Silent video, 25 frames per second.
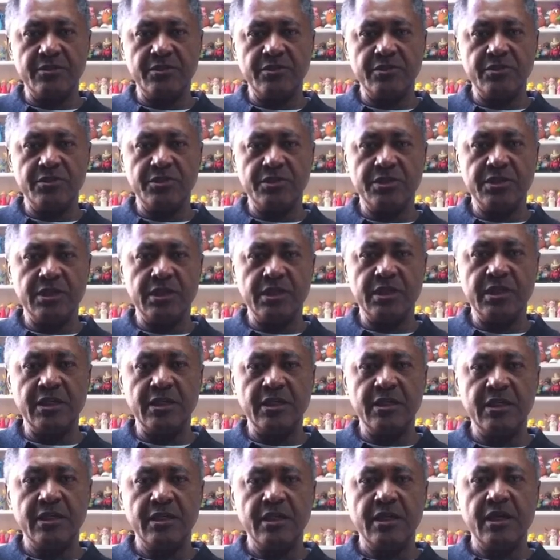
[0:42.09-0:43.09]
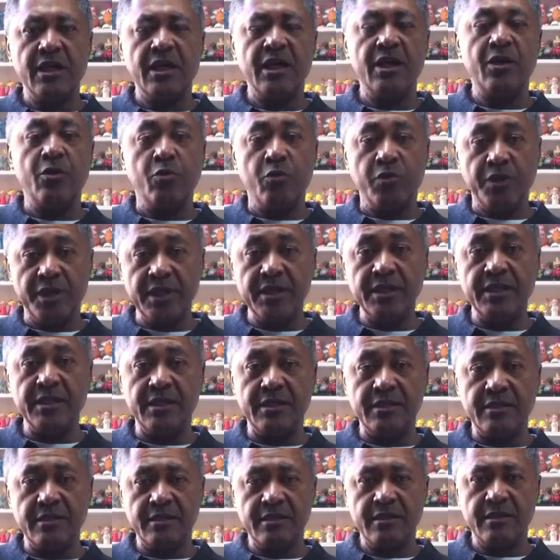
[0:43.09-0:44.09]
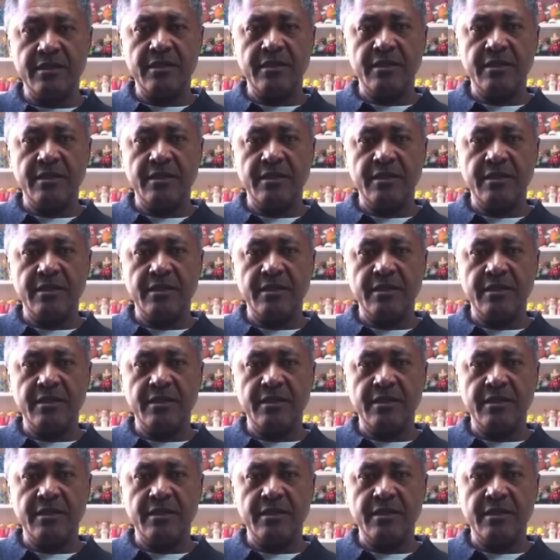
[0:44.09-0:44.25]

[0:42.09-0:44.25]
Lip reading: to see how we did